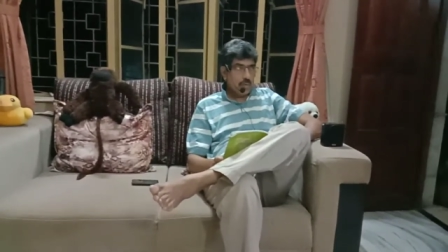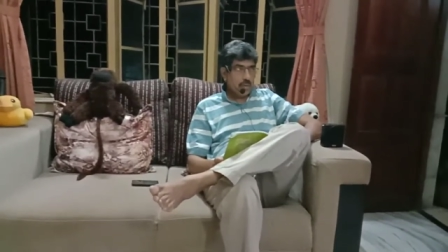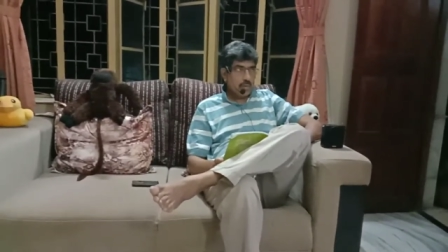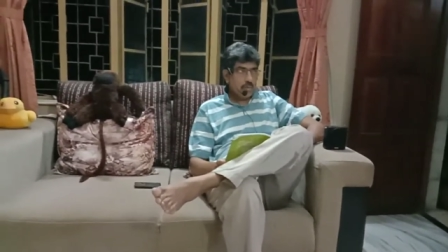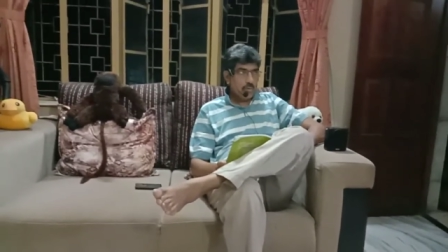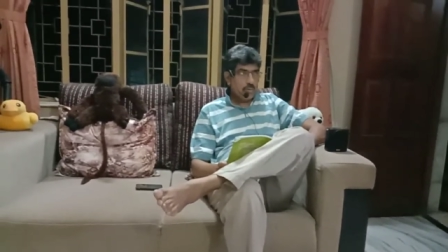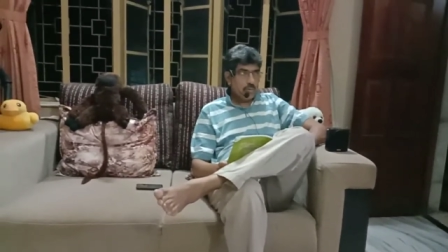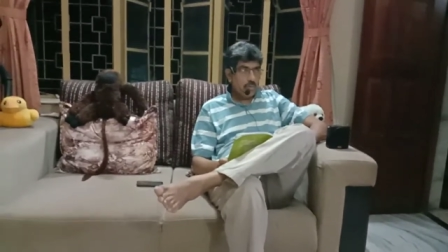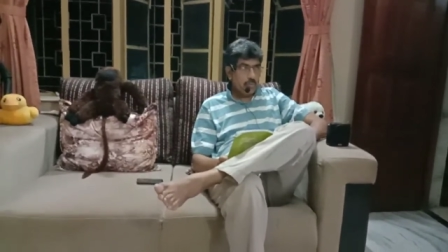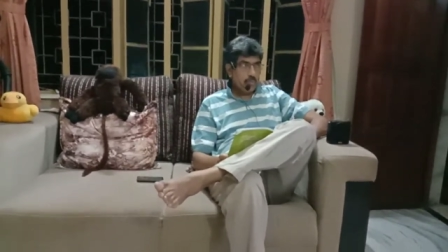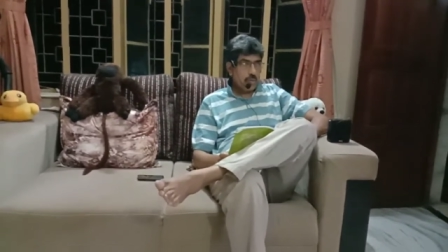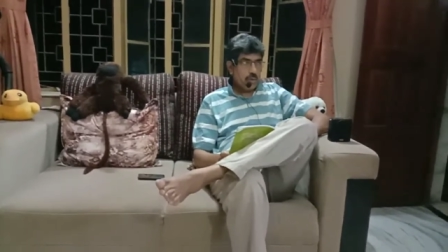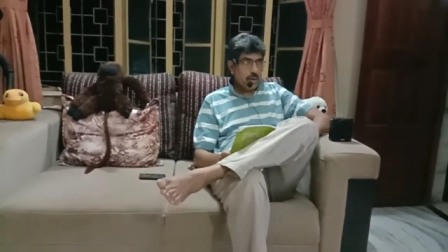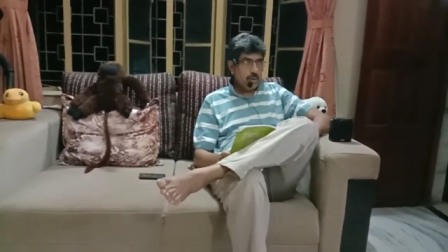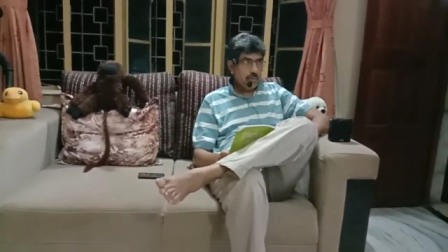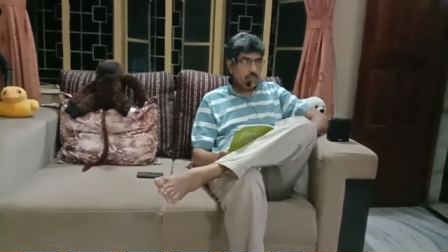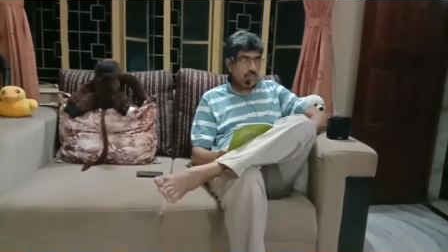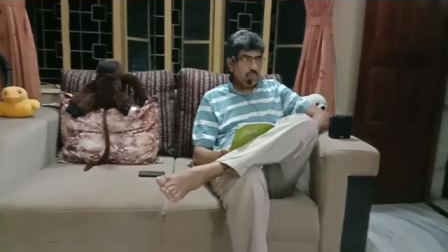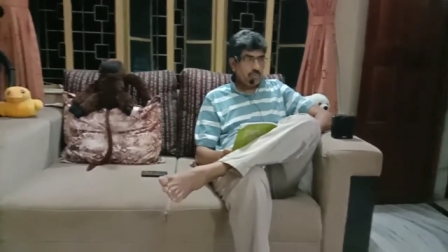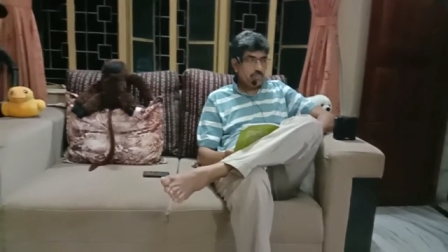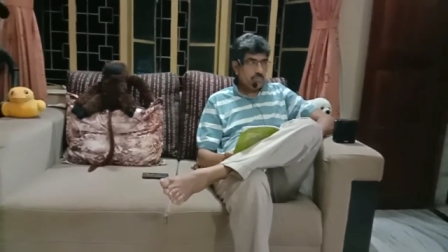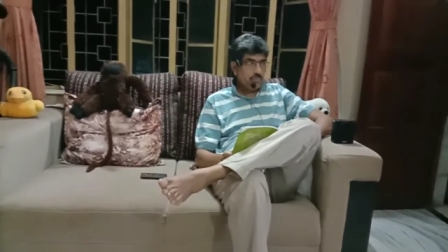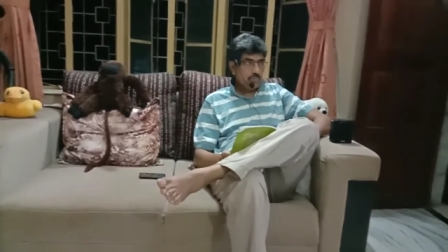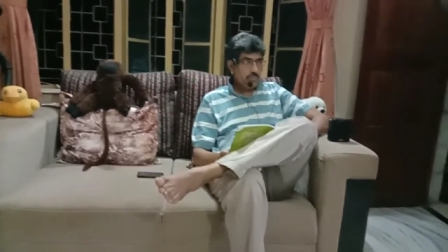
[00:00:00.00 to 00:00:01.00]

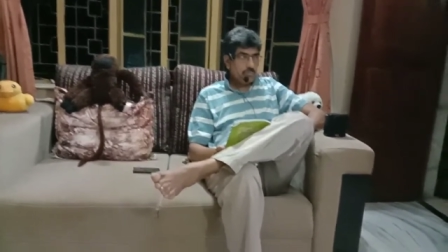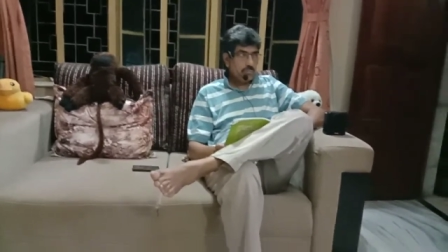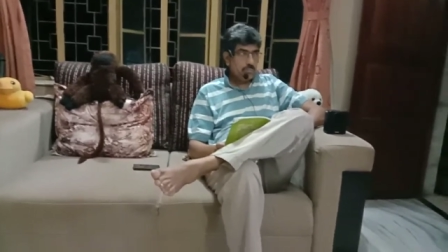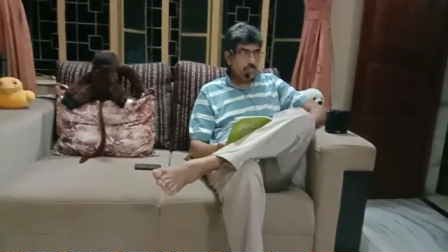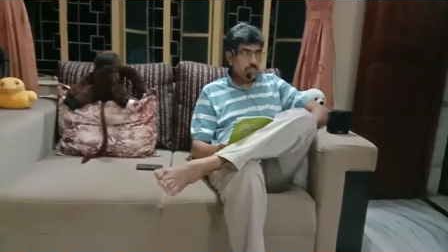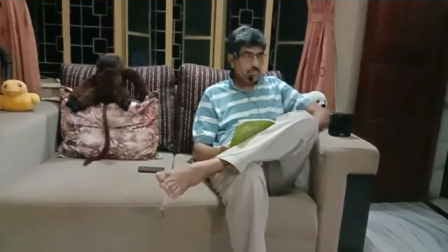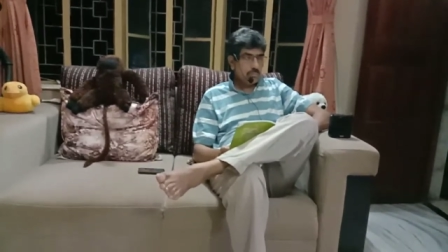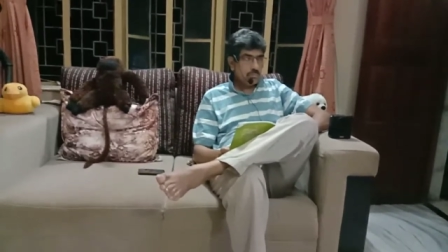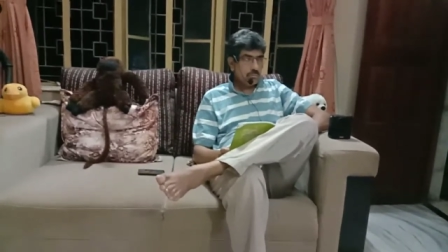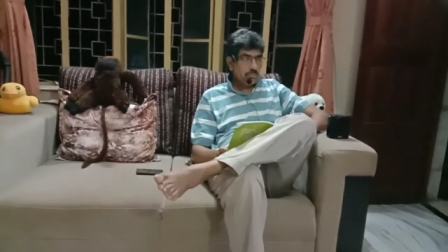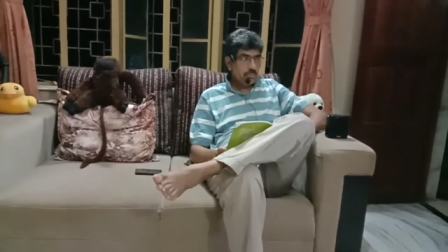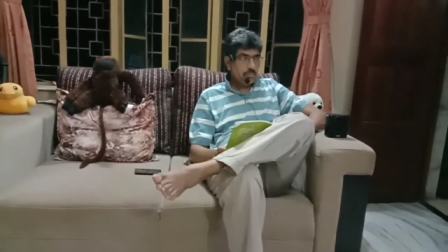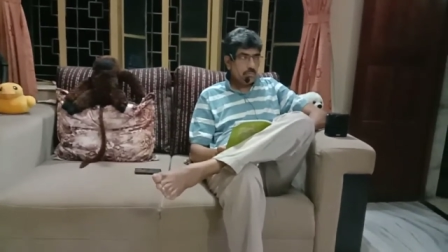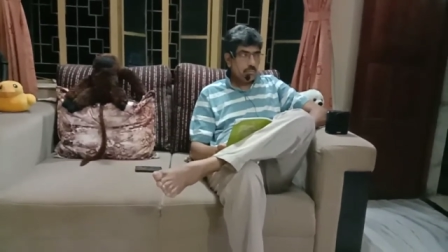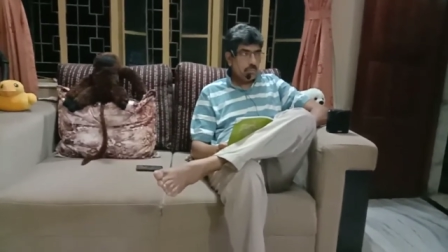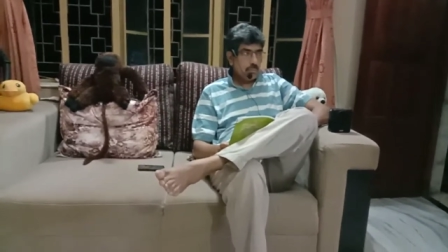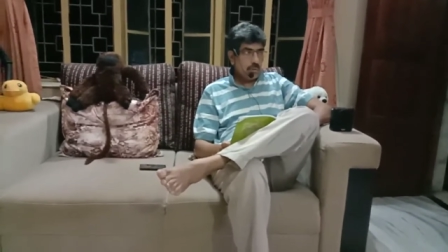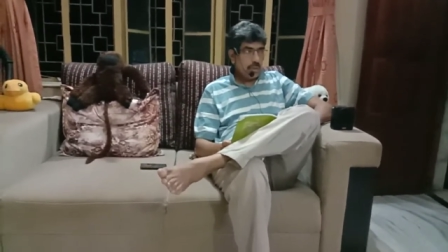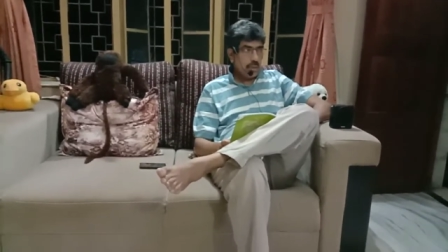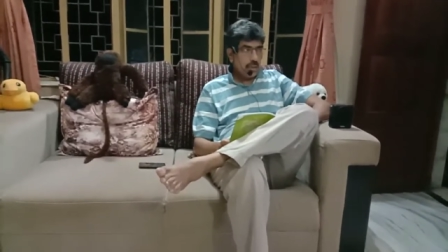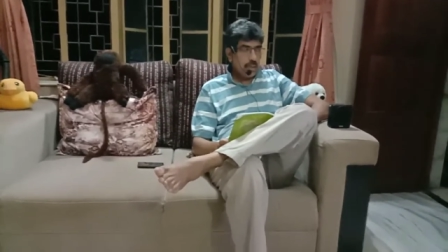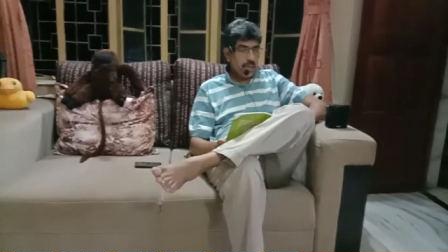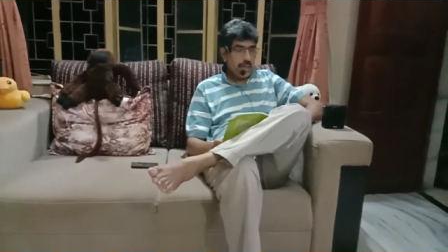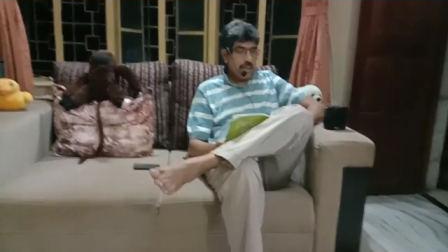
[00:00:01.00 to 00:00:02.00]
Lomov
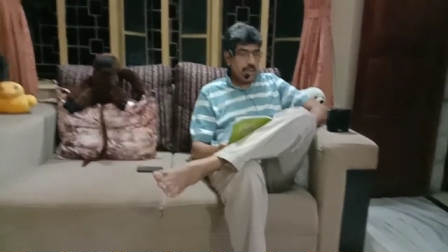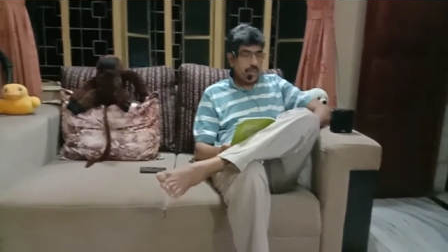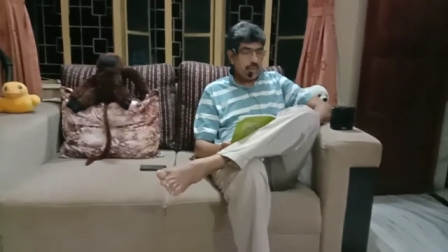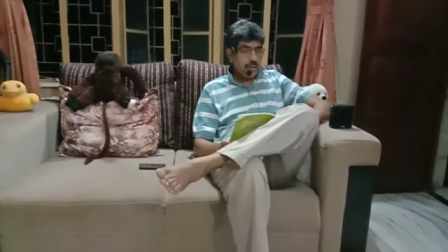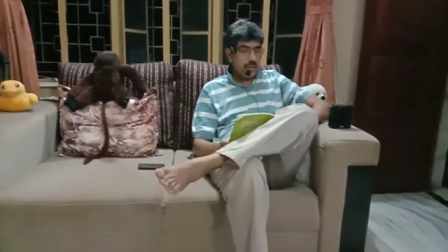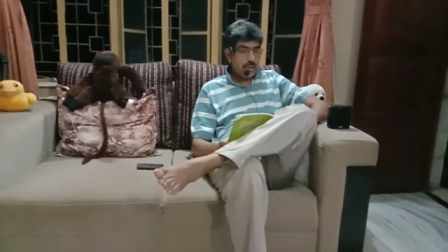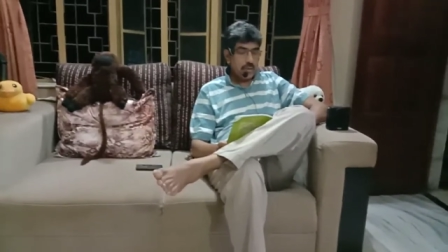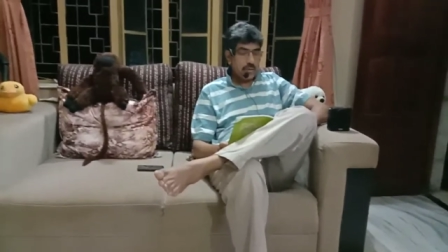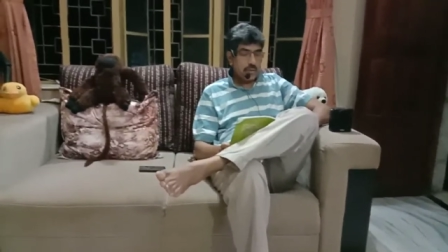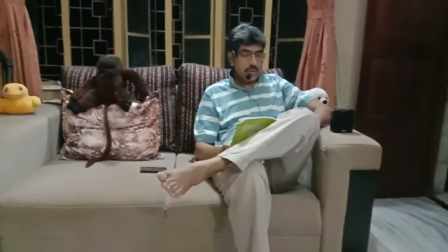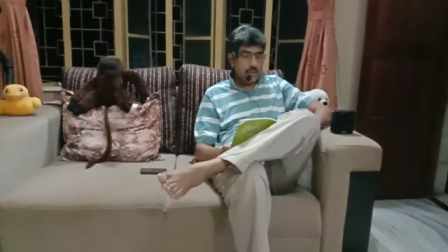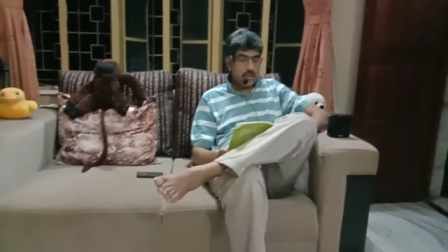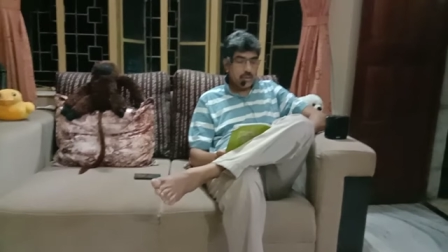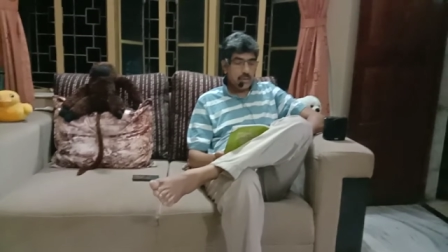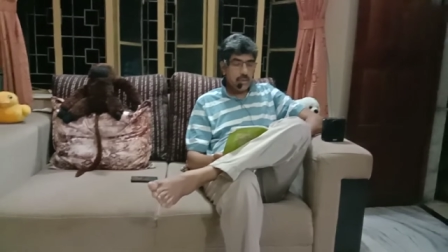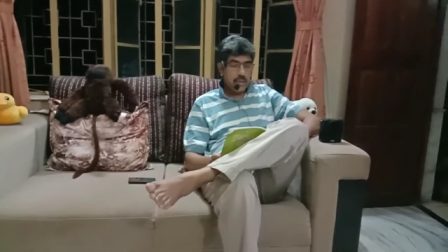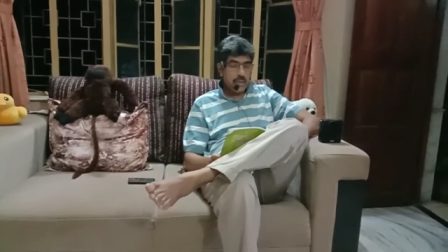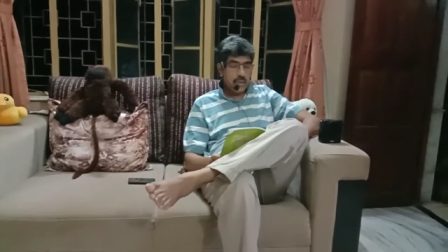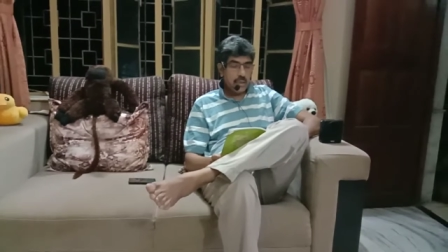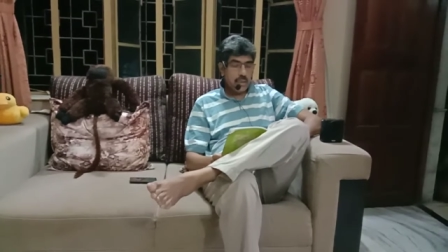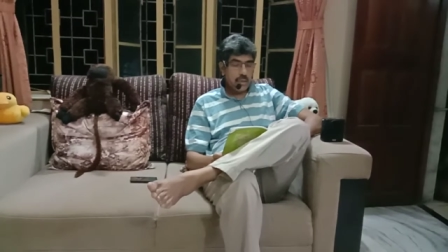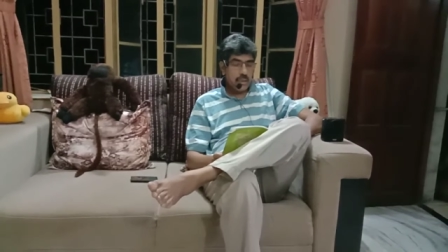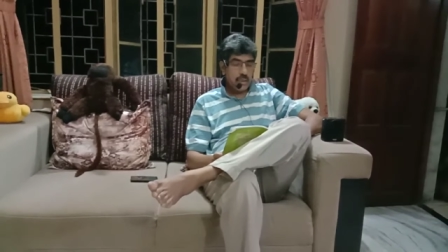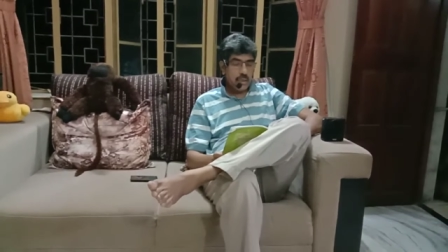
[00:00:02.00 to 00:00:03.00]
and
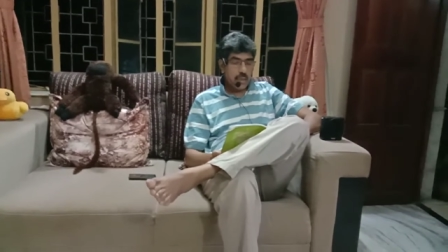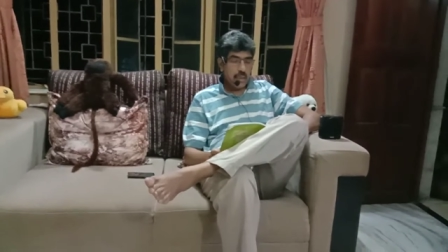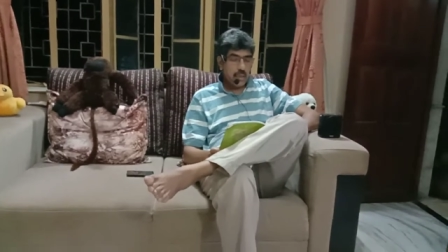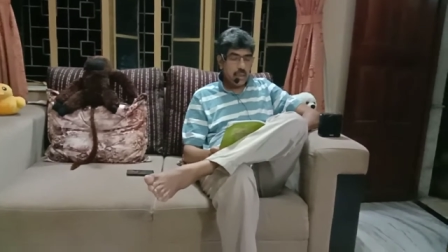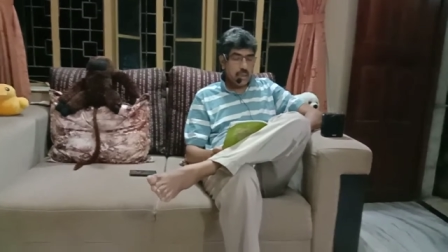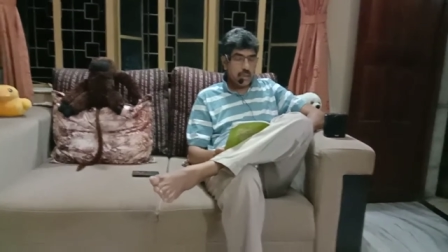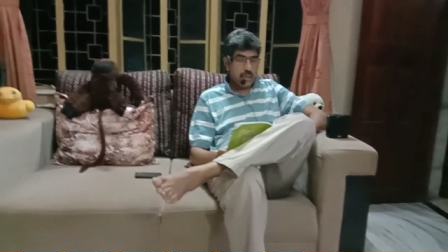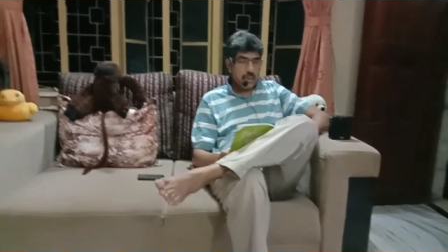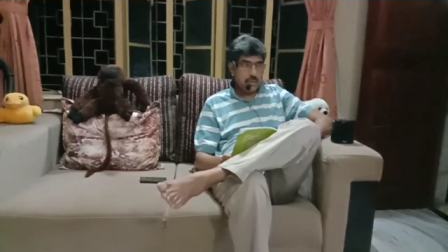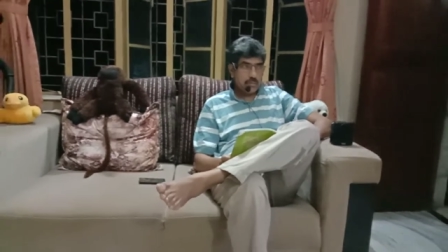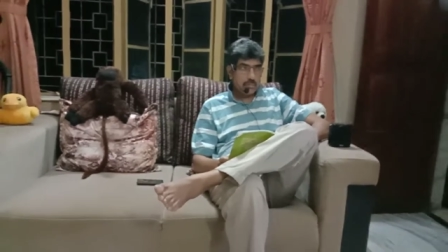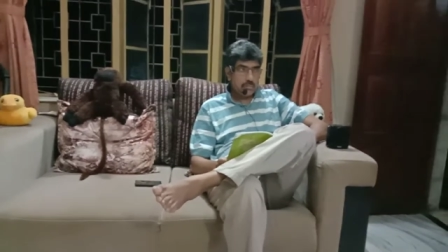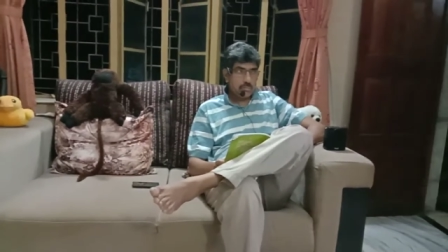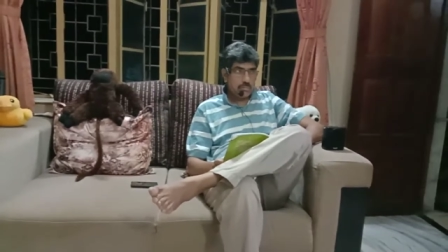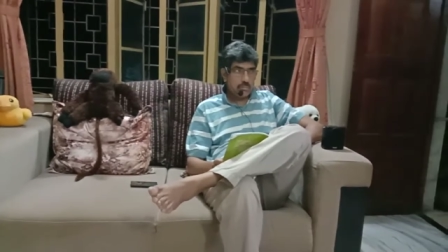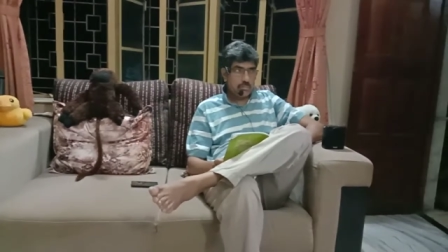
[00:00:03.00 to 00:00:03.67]
Natalia are